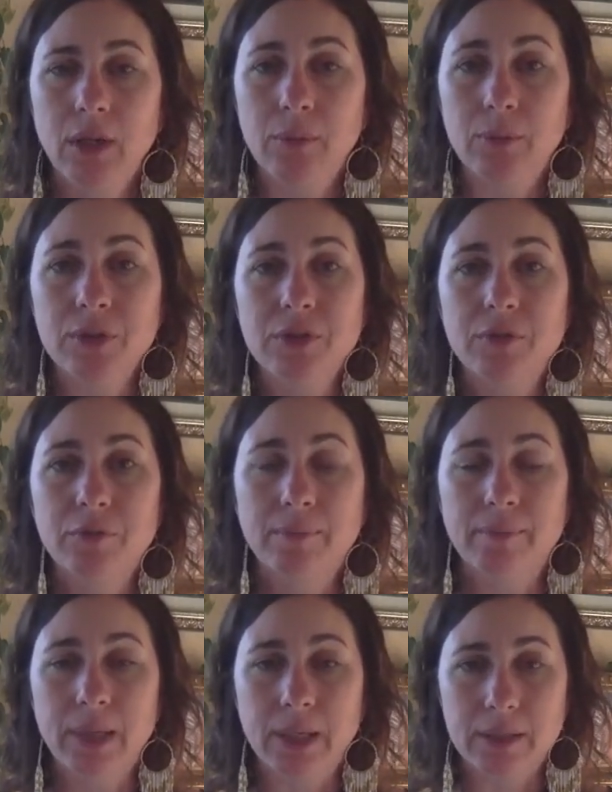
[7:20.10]
And once you've
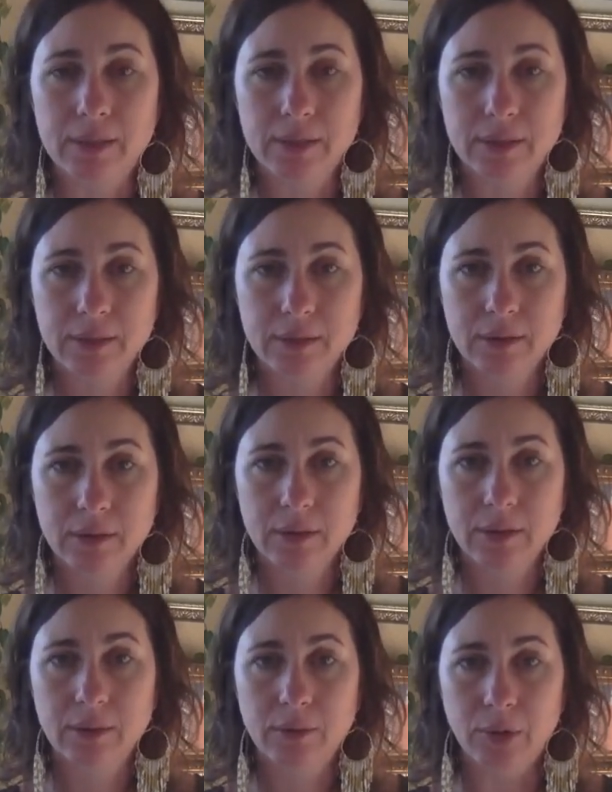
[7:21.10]
met
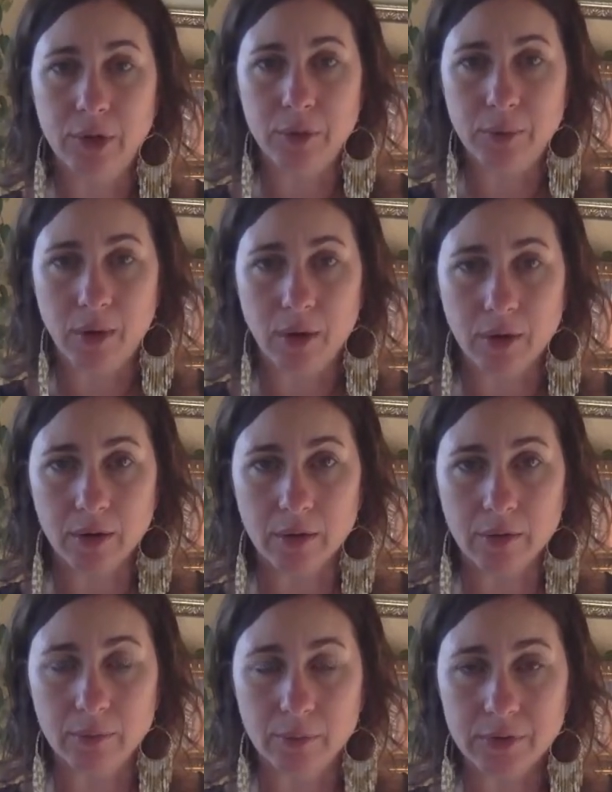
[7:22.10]
what you
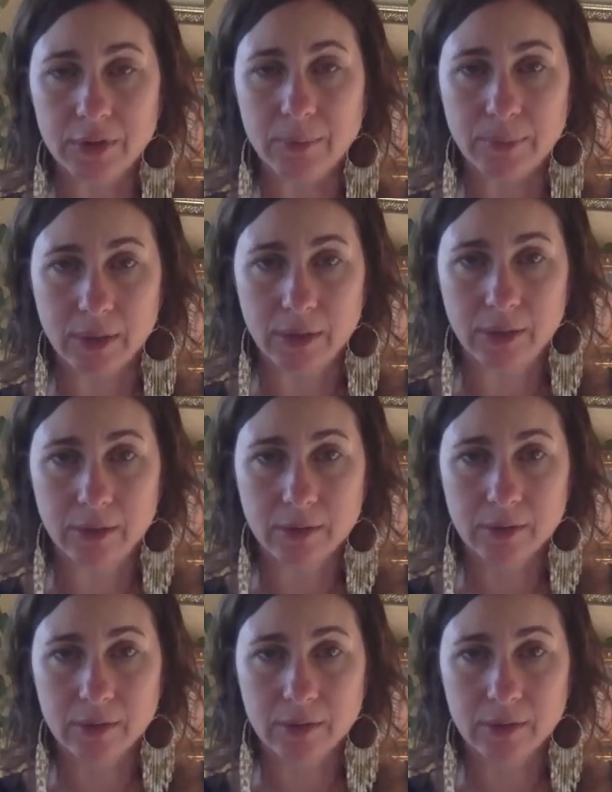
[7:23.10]
are more deeply,